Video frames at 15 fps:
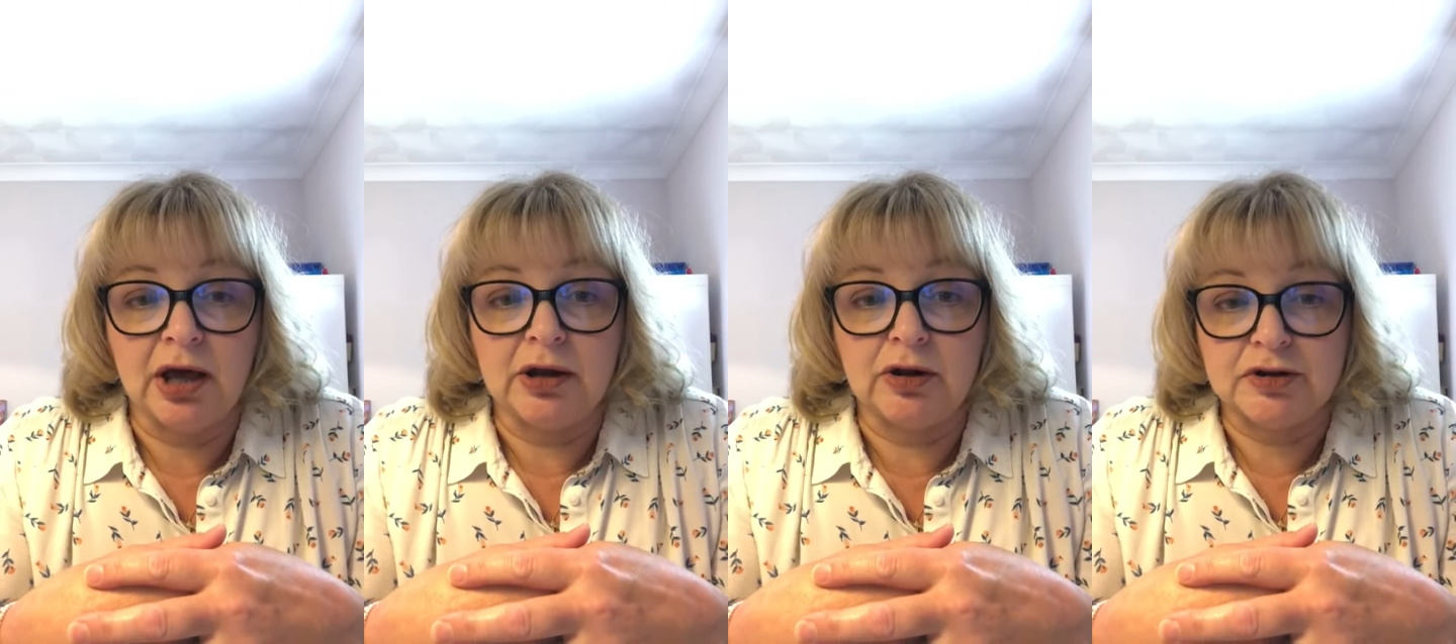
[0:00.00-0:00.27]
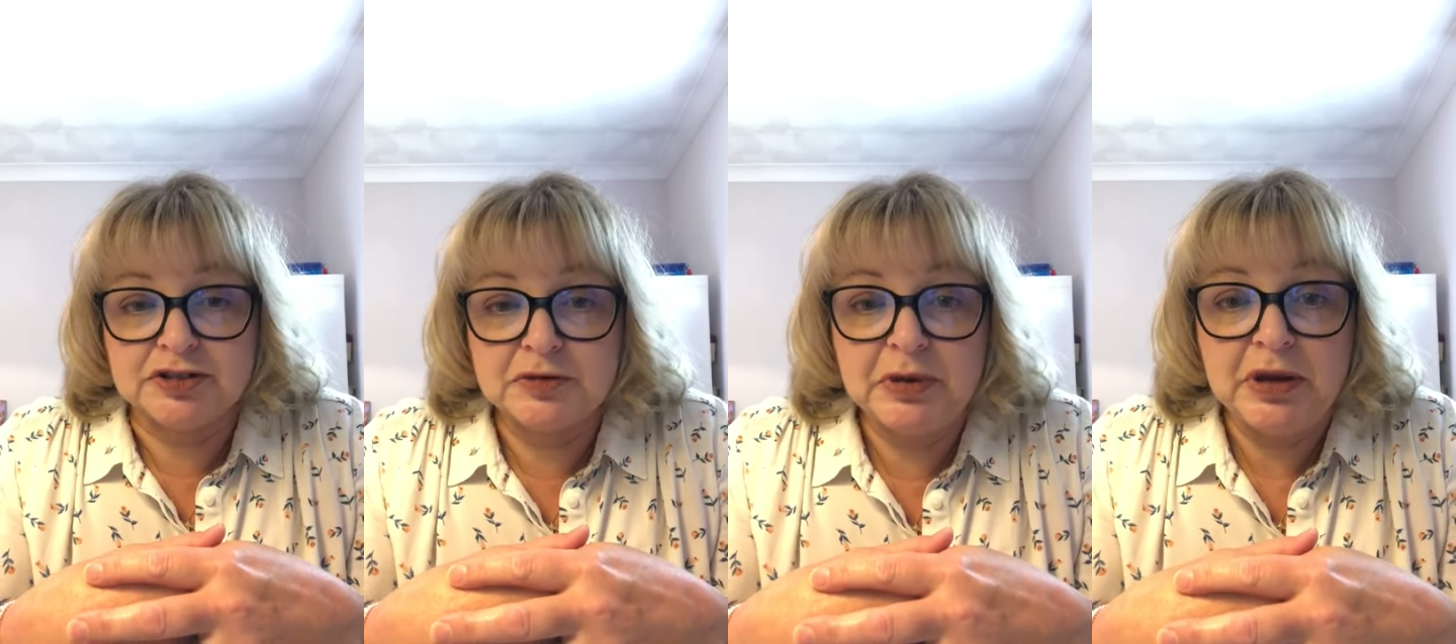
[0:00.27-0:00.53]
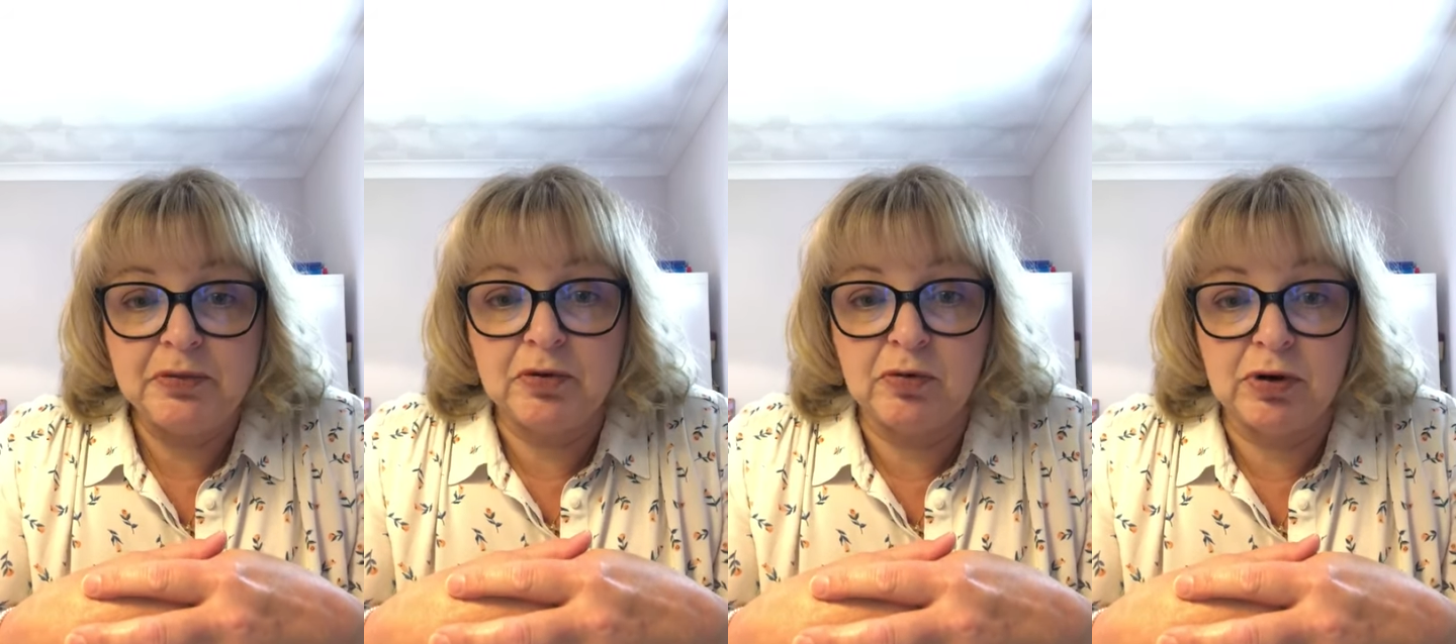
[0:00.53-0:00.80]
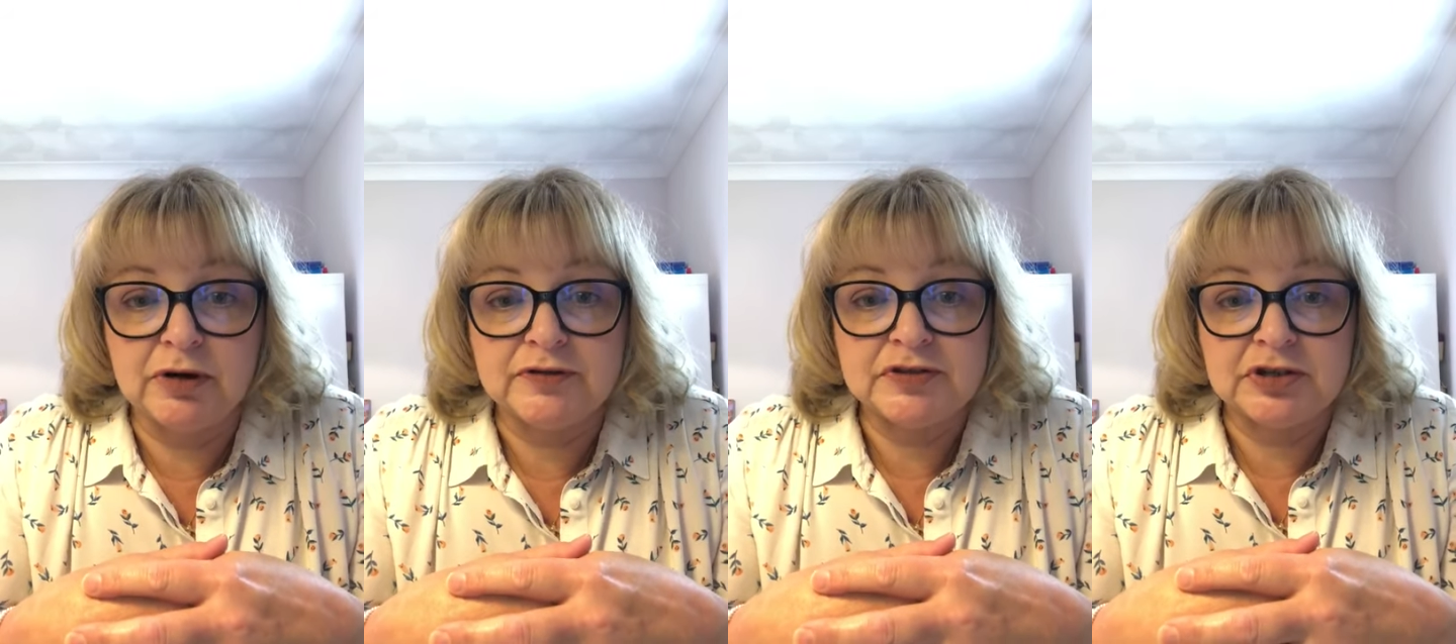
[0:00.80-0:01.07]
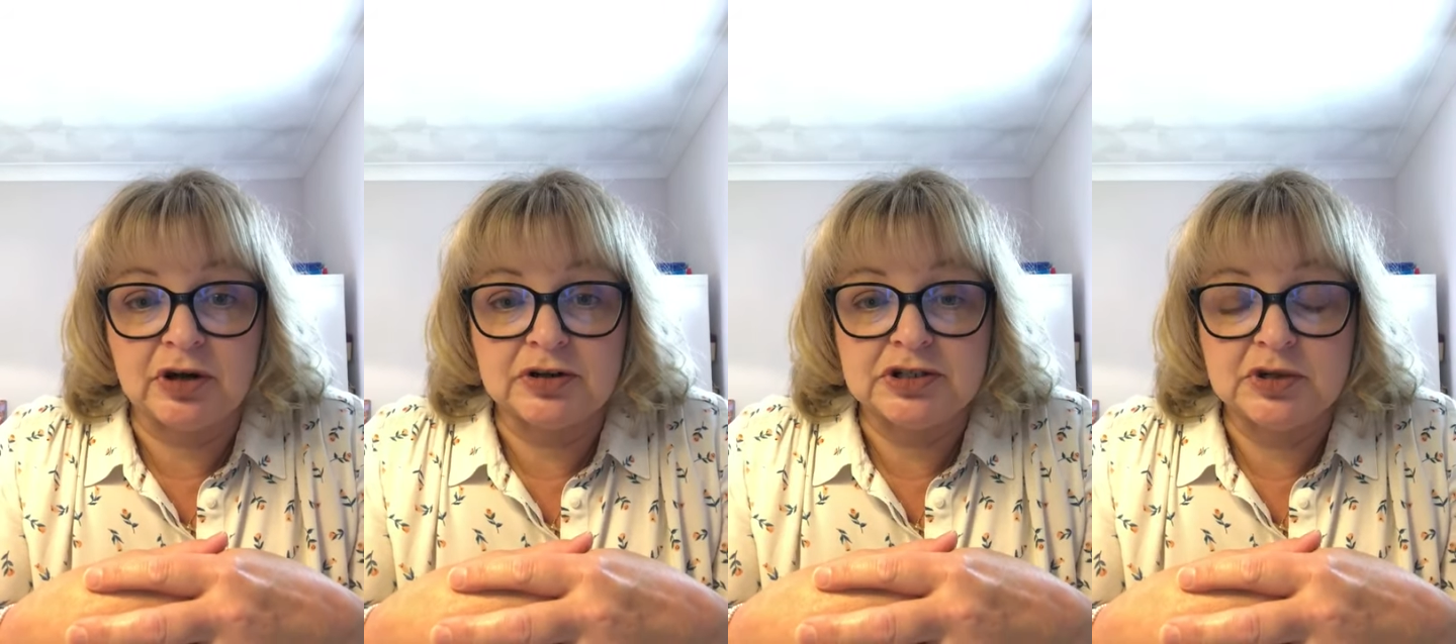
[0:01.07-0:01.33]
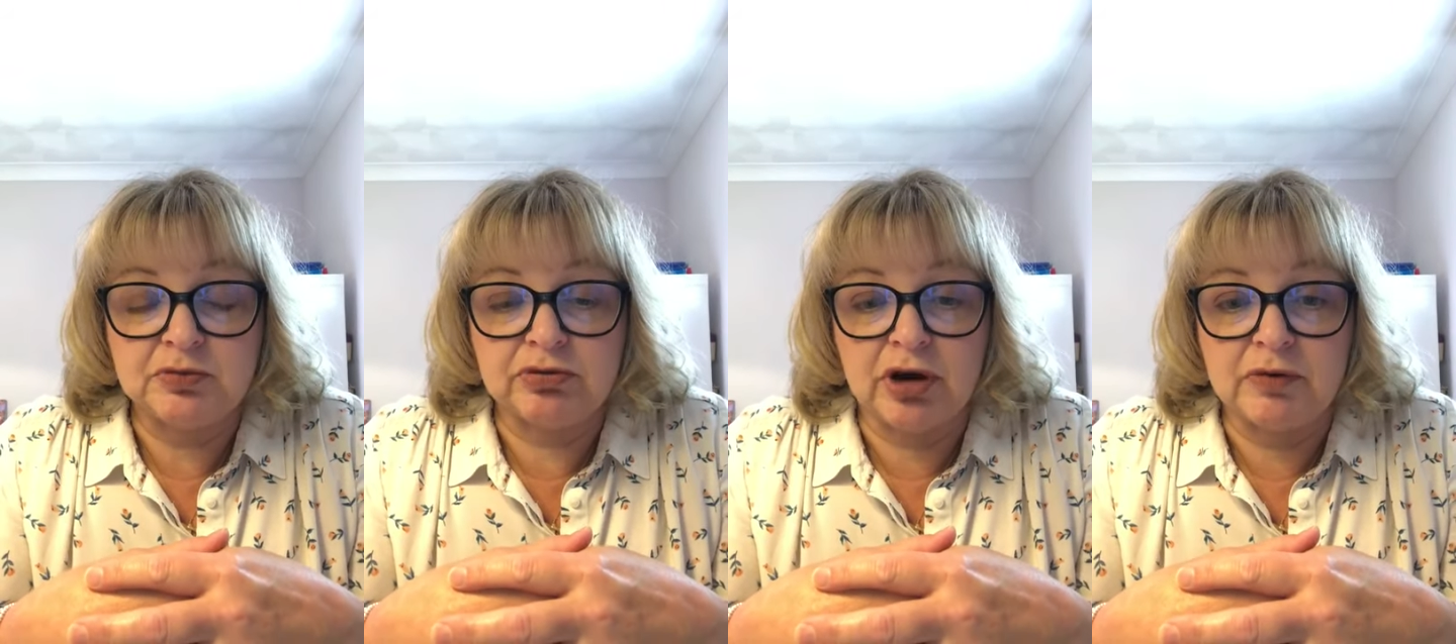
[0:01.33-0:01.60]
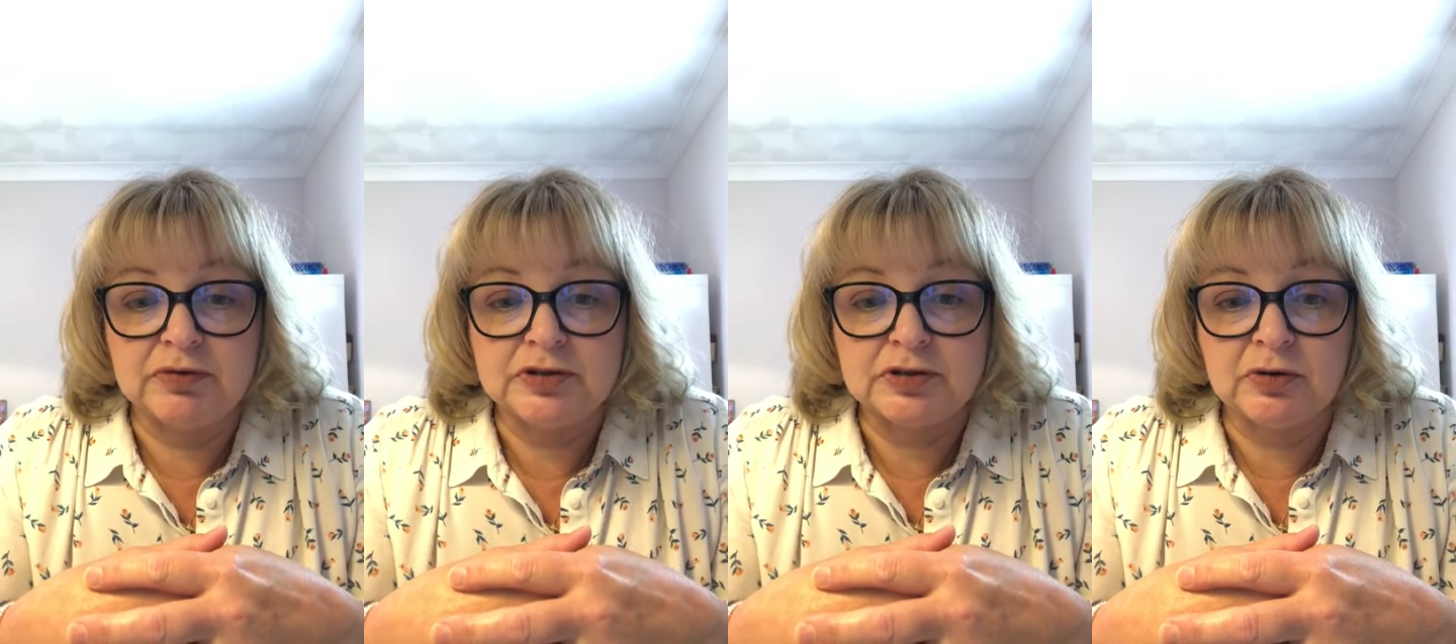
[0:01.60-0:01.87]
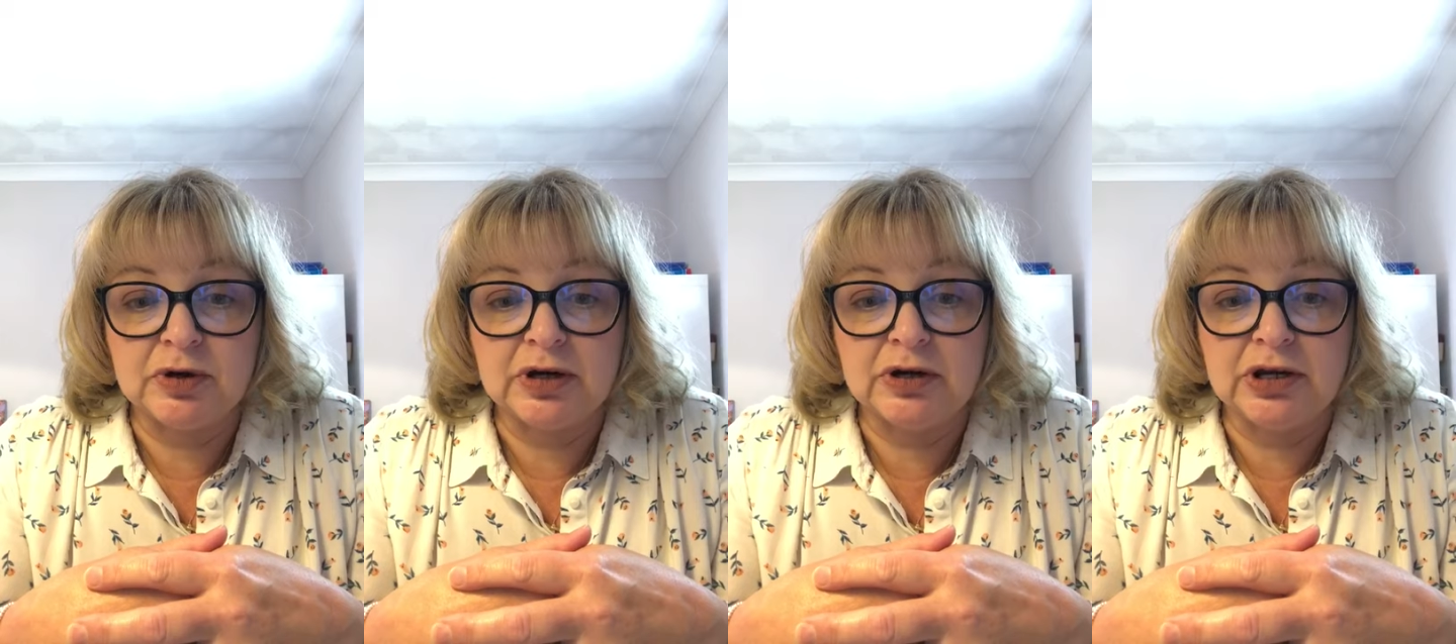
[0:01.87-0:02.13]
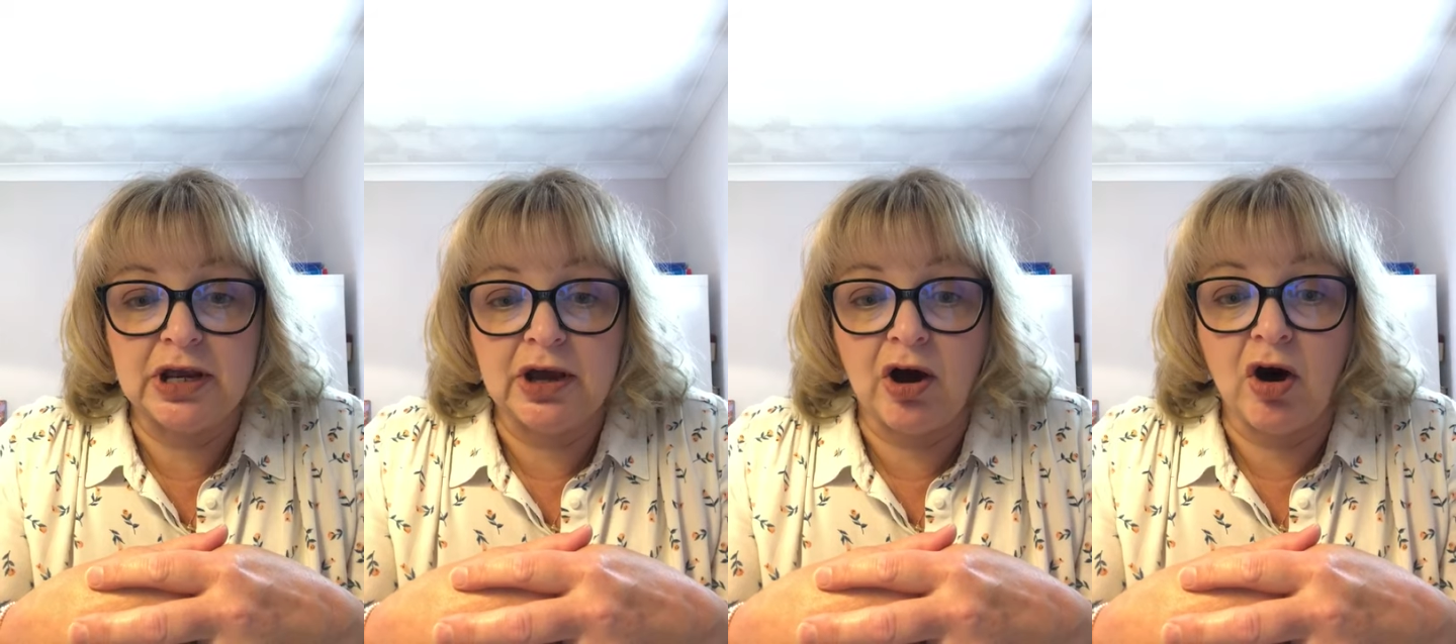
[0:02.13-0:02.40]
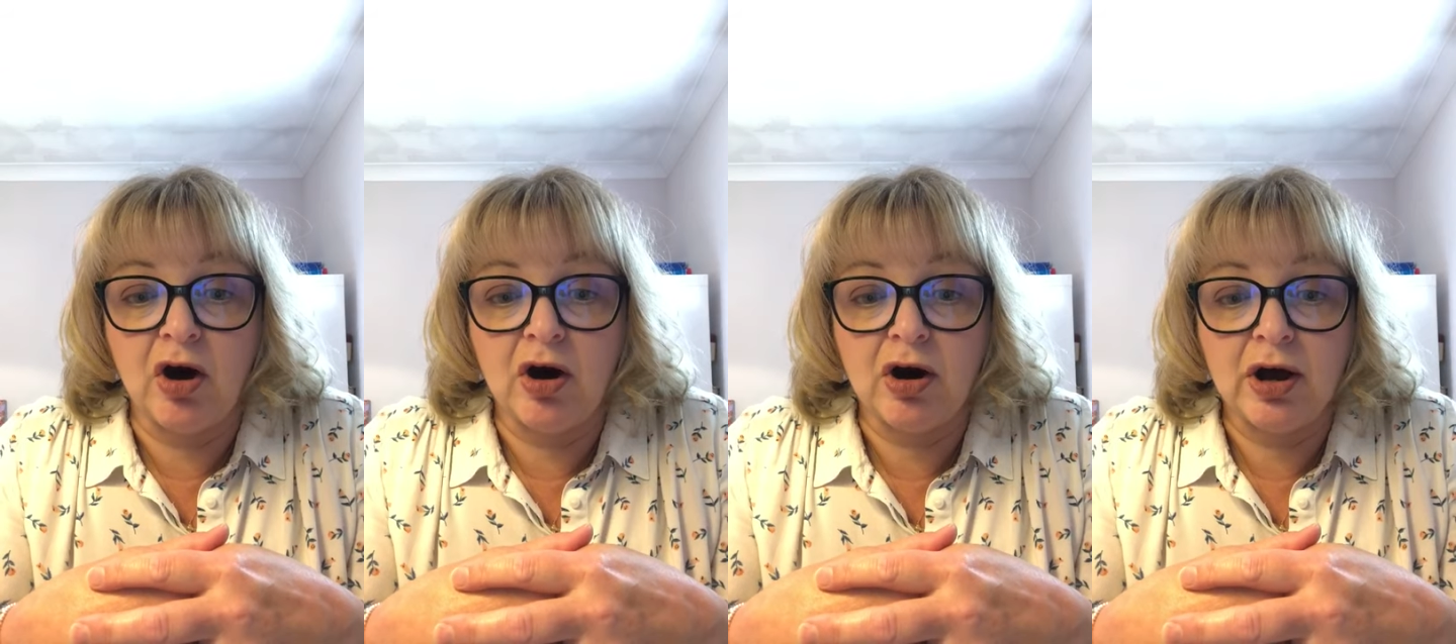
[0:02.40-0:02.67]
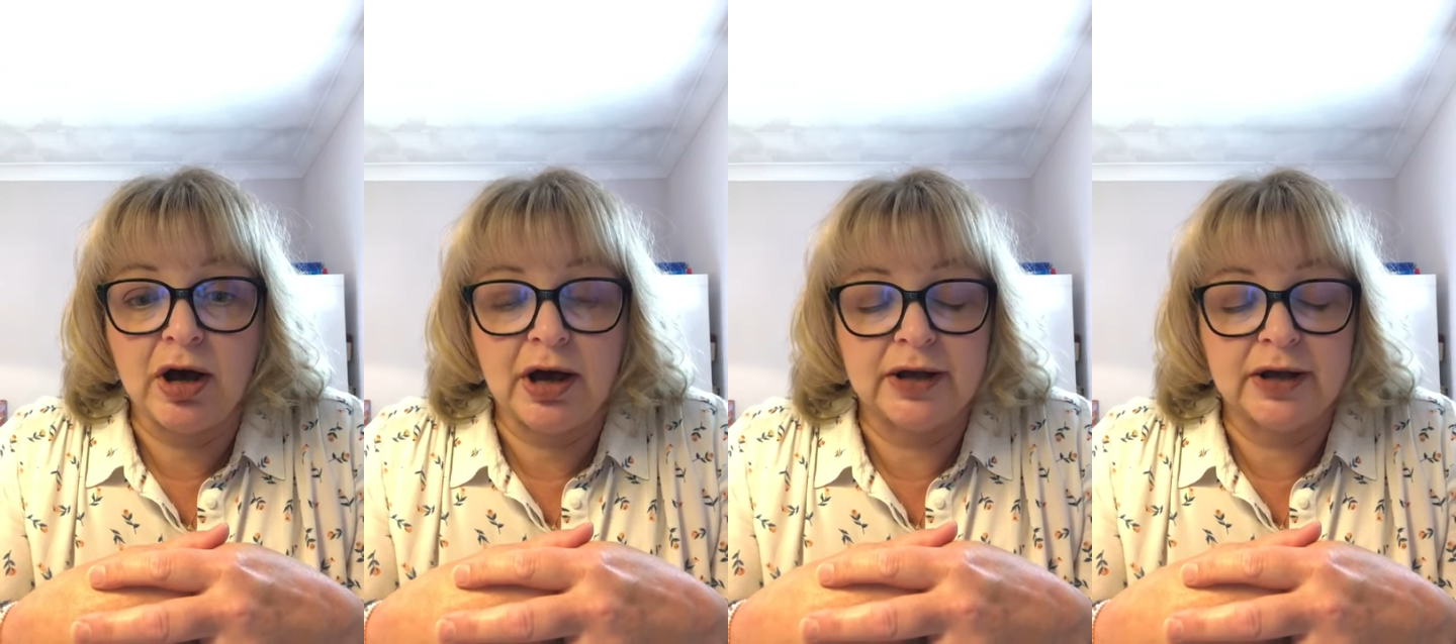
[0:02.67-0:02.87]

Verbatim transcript: Lots of people will have started primary school in year R